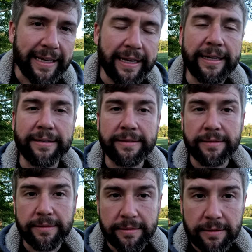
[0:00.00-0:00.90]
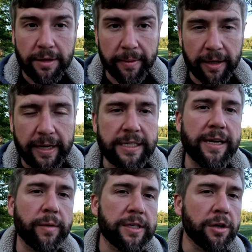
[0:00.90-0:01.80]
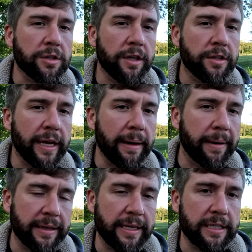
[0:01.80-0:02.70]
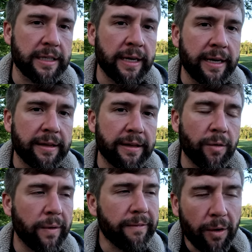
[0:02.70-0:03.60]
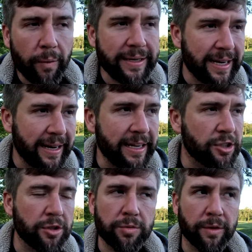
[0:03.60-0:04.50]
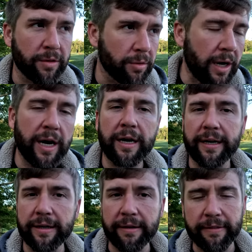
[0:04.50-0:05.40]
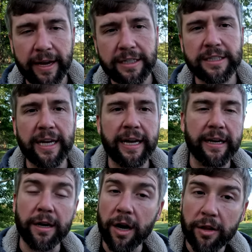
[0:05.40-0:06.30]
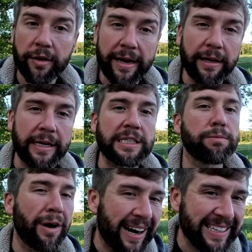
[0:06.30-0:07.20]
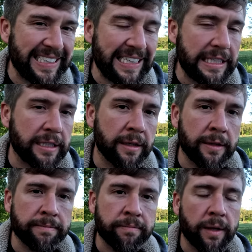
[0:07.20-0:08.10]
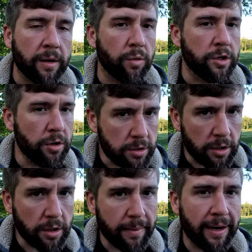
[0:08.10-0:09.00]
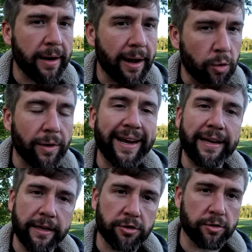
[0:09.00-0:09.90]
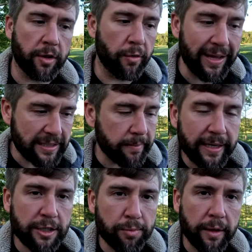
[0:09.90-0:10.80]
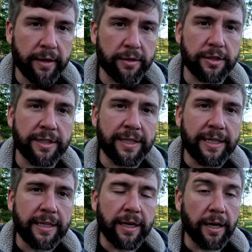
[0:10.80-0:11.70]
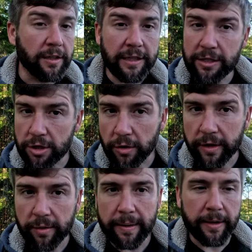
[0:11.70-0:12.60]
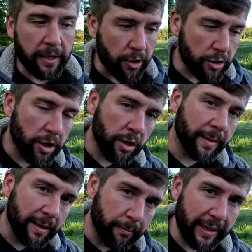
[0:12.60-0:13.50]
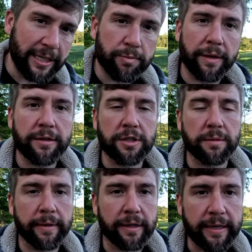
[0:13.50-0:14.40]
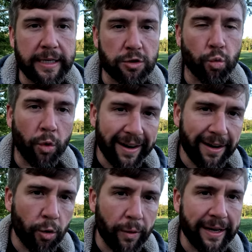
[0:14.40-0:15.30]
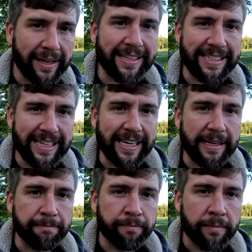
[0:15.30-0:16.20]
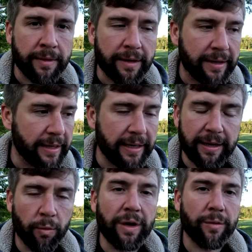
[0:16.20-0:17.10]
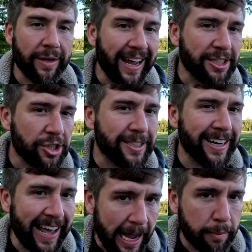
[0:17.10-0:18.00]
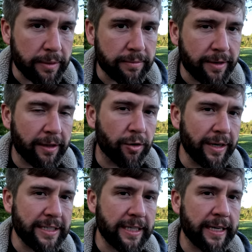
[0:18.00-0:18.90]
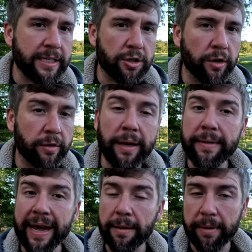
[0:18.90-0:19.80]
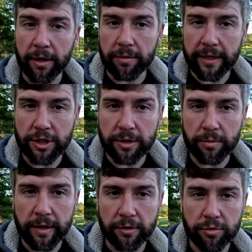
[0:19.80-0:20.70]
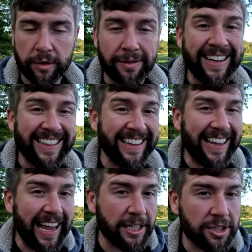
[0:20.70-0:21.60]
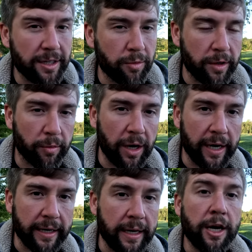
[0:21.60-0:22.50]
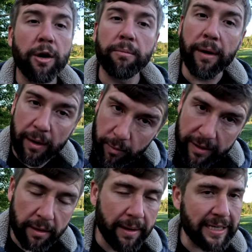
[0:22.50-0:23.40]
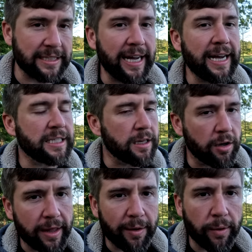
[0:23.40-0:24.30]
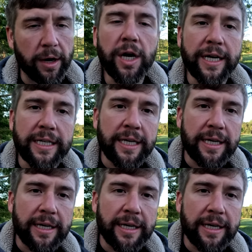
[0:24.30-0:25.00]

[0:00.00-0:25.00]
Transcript: in the Middle East? Now, we talked the other day about this. We've always had issues with Iraq and Afghanistan and other areas, proxies, when you talk about Iran and Israel, though, that's the biggest players. Other than Saudi Arabia, you're talking about the biggest players in the Middle East. What are we going to see? It, what, what actually is going to happen? Now, the crazy thing is, Saudi Arabia had a better relationship with Israel than they actually did with Iran. But with Hamas attacks and all that went on,